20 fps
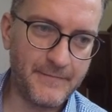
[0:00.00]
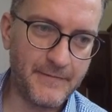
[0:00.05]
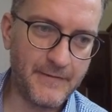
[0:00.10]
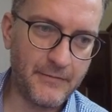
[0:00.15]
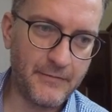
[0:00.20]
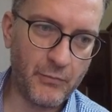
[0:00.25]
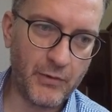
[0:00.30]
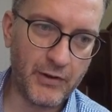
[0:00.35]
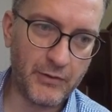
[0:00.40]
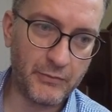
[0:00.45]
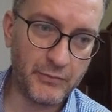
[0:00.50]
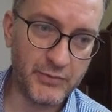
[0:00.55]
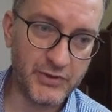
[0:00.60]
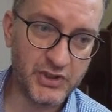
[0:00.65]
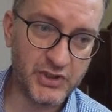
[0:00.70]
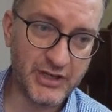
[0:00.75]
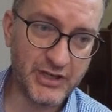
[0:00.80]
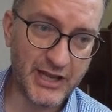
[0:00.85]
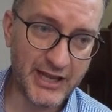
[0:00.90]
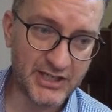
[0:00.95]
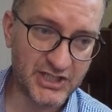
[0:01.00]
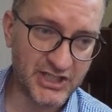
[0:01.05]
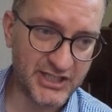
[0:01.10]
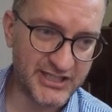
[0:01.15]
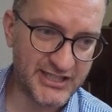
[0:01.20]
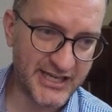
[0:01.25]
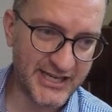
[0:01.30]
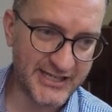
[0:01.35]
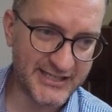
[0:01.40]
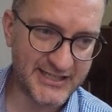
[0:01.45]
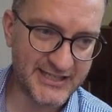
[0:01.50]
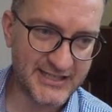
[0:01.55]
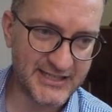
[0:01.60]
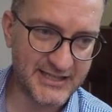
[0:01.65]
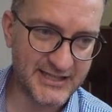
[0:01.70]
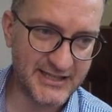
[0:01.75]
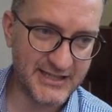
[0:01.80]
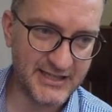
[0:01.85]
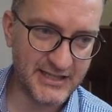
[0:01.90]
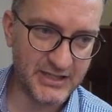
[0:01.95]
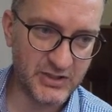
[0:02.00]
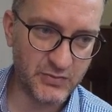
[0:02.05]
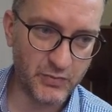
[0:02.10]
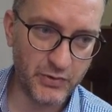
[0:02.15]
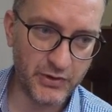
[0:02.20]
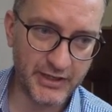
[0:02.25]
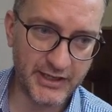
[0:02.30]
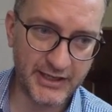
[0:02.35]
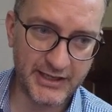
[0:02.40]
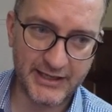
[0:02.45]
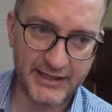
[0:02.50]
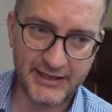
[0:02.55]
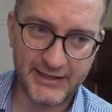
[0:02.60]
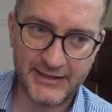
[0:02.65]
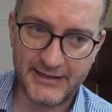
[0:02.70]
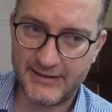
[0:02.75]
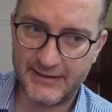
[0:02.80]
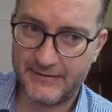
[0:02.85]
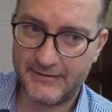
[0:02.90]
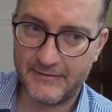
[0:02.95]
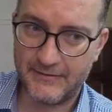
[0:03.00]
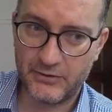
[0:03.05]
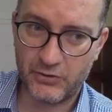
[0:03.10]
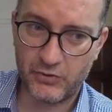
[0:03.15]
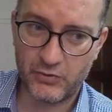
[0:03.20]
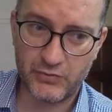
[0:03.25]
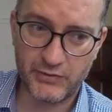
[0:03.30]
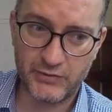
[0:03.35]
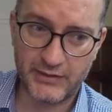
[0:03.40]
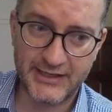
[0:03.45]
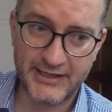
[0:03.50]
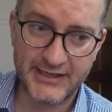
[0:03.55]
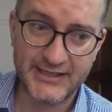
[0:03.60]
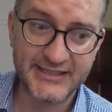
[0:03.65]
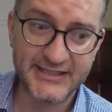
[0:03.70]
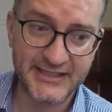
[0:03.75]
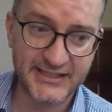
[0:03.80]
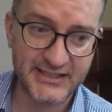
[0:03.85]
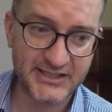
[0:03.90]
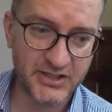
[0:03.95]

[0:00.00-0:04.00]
Well, we should actually test it's working in Google Analytics.